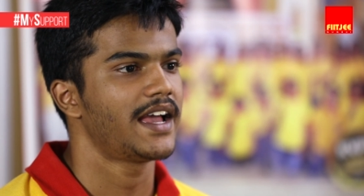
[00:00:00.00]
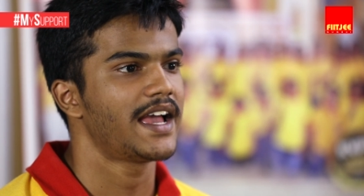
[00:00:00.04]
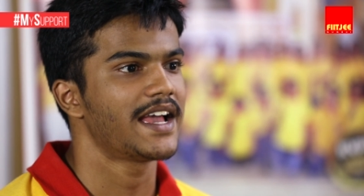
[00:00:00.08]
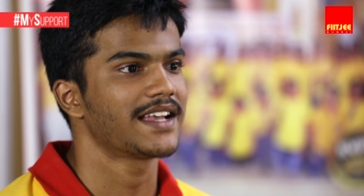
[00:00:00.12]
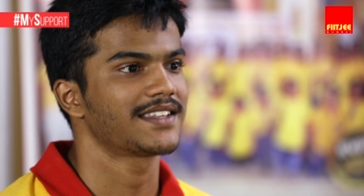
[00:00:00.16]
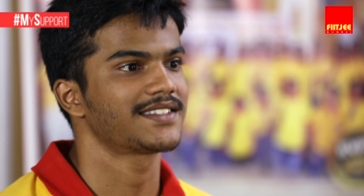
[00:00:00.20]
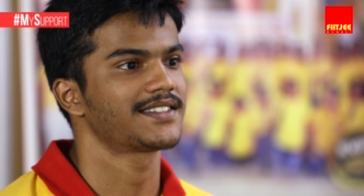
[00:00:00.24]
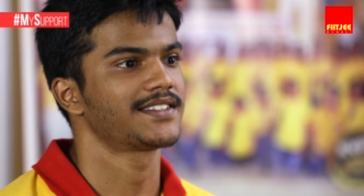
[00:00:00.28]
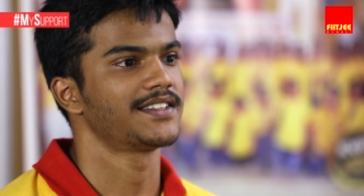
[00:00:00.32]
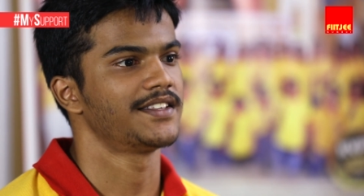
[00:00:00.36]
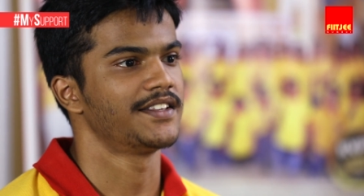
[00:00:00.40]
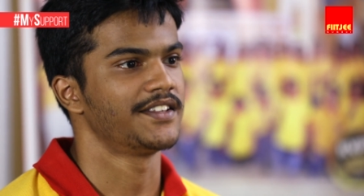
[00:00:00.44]

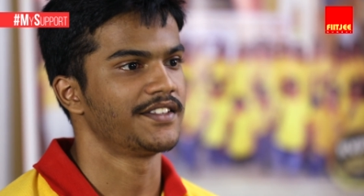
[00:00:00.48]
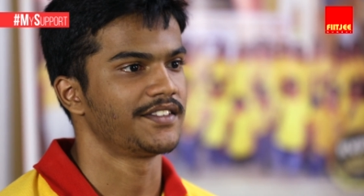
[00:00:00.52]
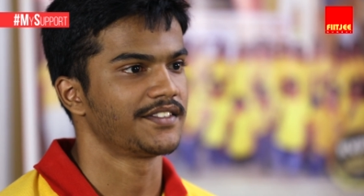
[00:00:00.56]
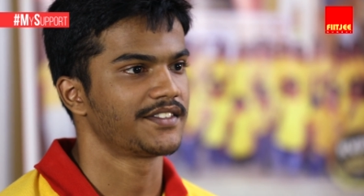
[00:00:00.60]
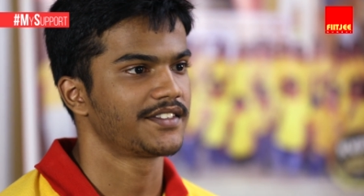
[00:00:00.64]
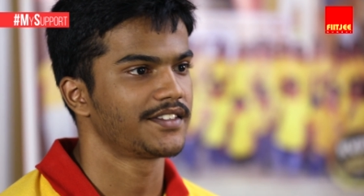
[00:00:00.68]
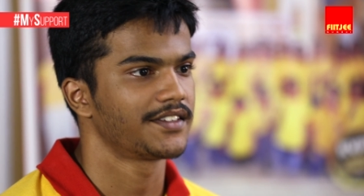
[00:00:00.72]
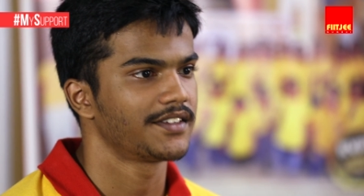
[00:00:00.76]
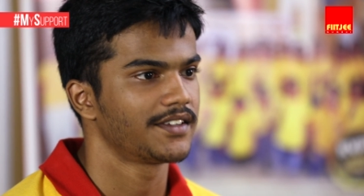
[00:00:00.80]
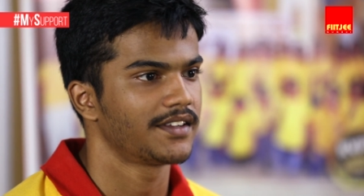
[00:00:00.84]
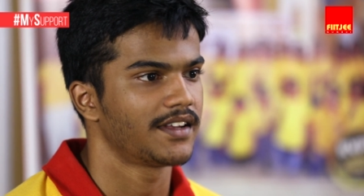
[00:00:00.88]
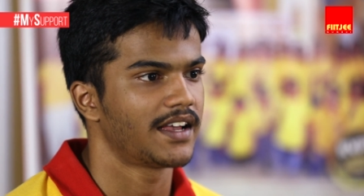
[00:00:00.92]
excellent,
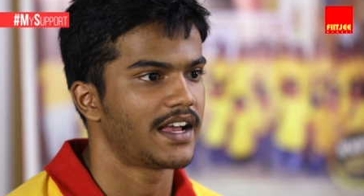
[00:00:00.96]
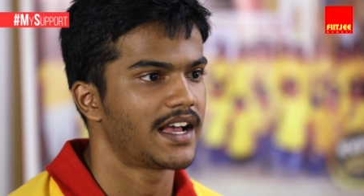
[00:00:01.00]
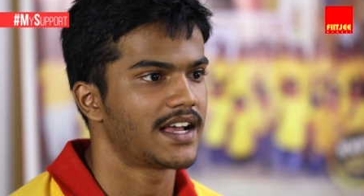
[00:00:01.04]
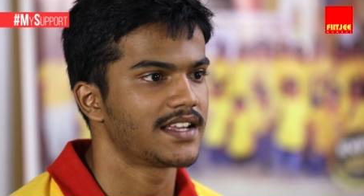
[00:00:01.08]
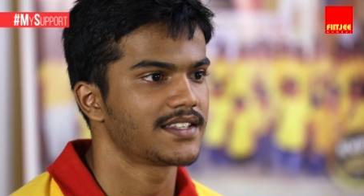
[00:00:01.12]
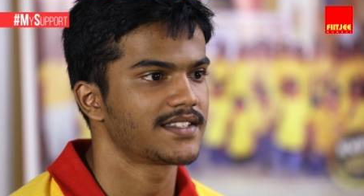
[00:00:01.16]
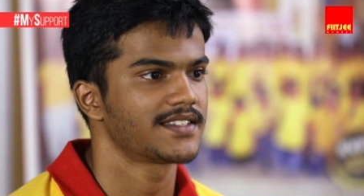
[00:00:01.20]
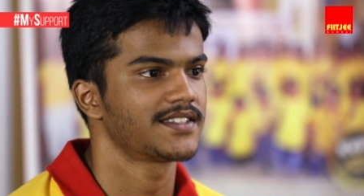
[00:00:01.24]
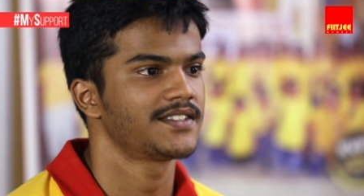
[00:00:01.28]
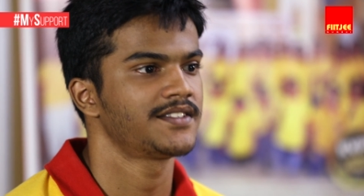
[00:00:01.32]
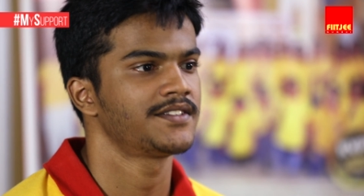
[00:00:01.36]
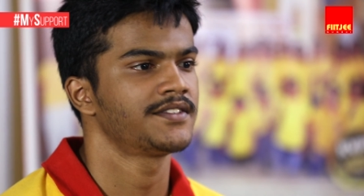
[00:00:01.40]

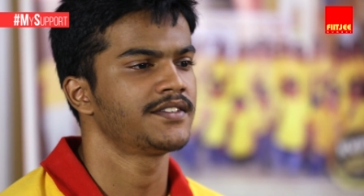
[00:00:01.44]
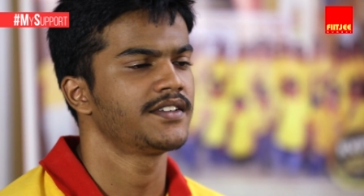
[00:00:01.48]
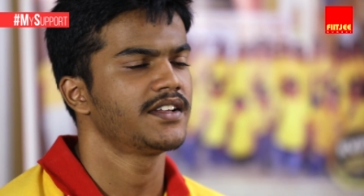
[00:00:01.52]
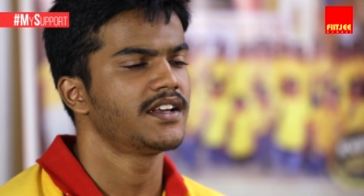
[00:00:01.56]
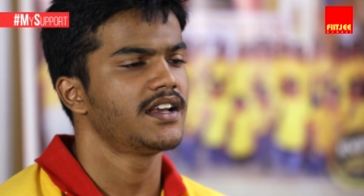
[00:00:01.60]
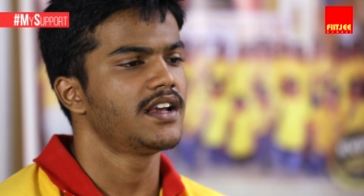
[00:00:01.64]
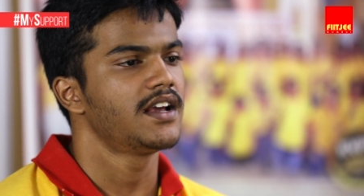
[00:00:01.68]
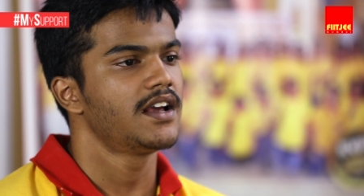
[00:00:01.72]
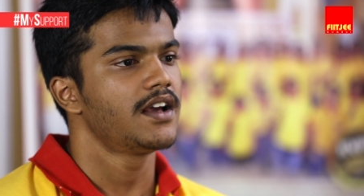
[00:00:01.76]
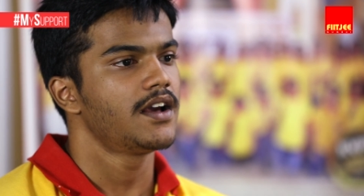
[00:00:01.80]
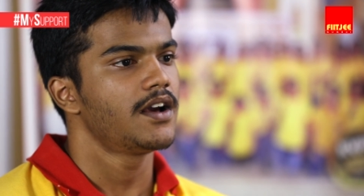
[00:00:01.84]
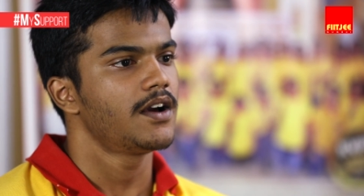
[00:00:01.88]
as
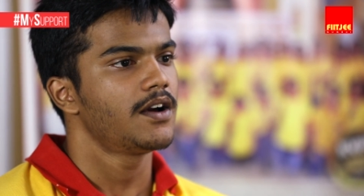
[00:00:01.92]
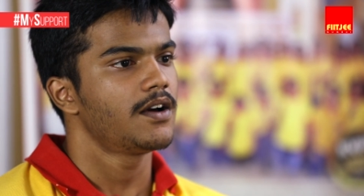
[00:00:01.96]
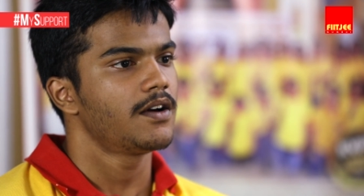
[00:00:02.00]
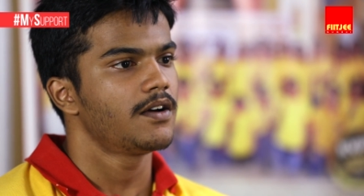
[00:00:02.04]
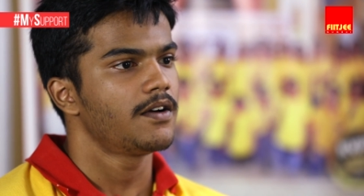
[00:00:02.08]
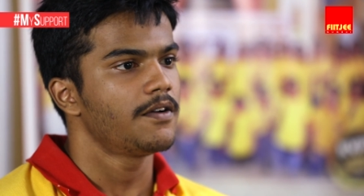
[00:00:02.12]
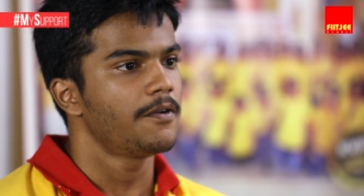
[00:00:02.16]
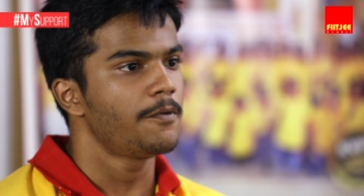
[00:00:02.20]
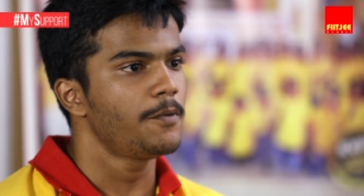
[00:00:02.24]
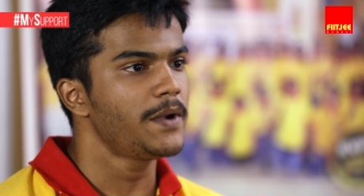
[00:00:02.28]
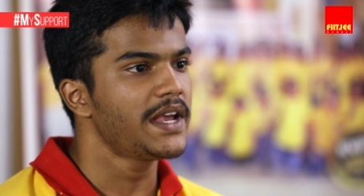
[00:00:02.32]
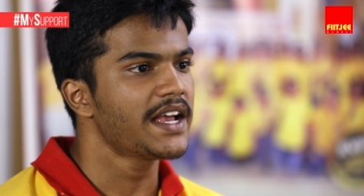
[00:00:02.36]
in
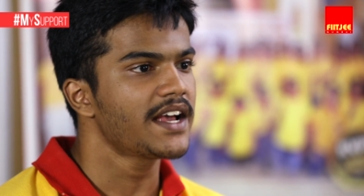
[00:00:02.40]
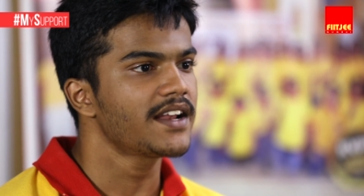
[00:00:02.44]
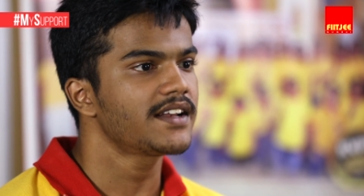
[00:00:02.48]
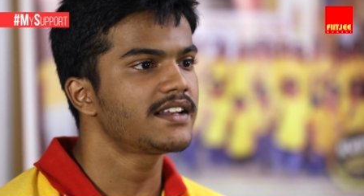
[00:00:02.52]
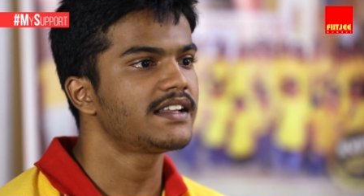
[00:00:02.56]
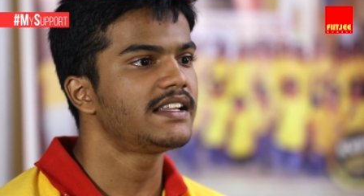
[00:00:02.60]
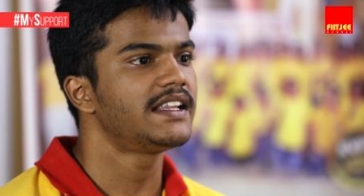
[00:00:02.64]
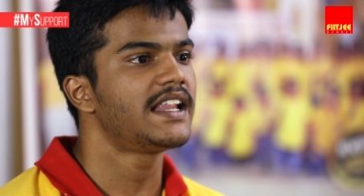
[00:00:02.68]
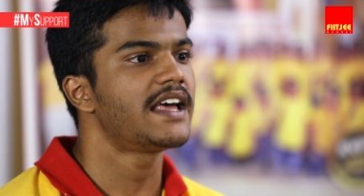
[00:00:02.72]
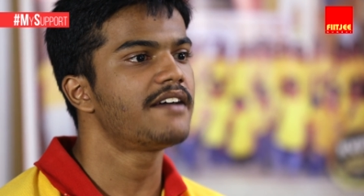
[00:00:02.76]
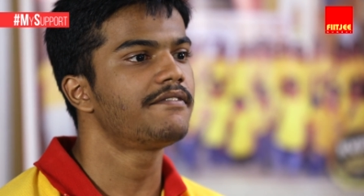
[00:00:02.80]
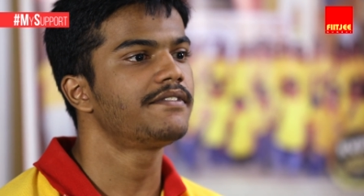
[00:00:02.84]
we
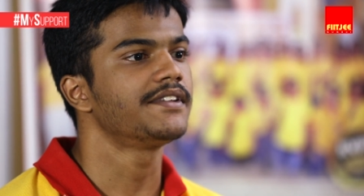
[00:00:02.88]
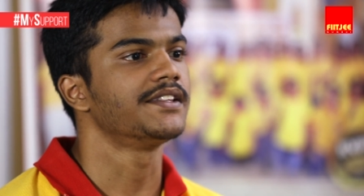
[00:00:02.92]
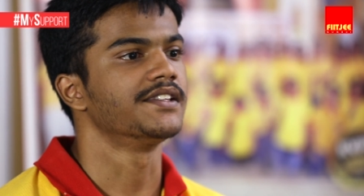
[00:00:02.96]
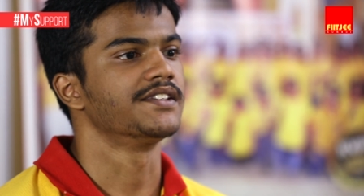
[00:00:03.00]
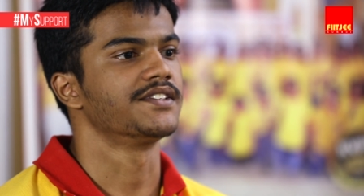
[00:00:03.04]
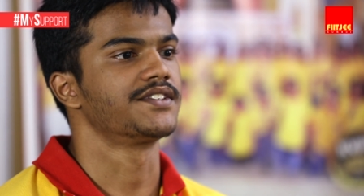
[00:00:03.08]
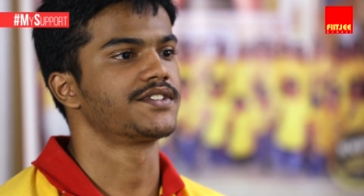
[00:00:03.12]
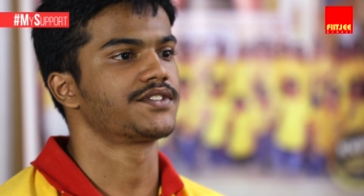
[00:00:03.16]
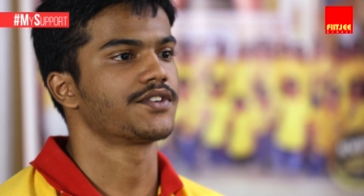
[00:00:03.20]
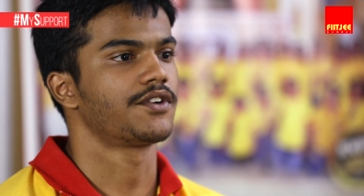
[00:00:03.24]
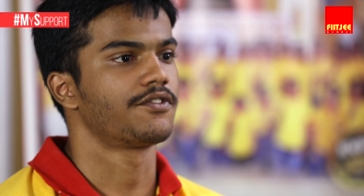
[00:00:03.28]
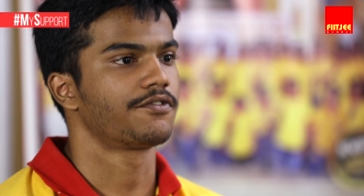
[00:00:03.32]
had
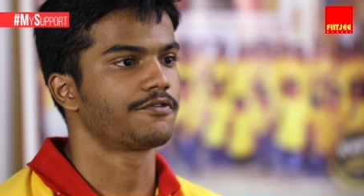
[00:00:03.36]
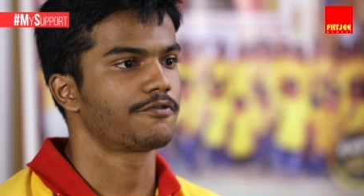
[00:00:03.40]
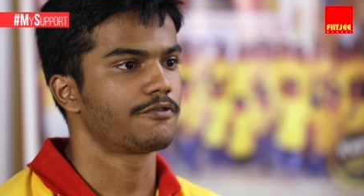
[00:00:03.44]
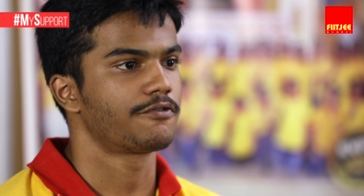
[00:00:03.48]
levels of